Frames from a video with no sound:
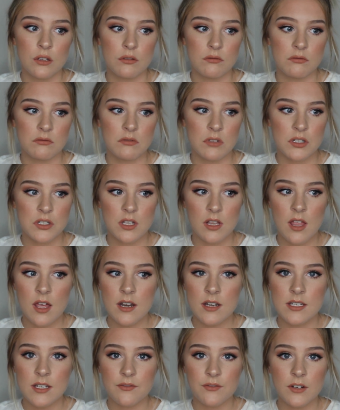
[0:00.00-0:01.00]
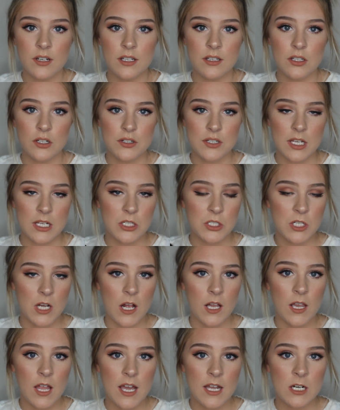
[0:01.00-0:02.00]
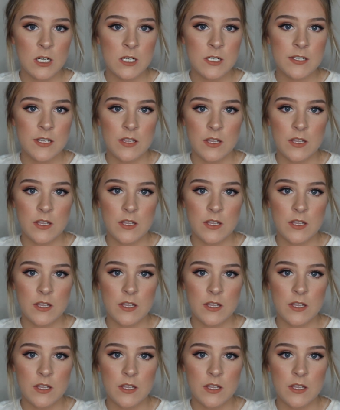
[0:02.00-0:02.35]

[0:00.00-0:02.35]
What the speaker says: There's a lot of different, there's like gel liners,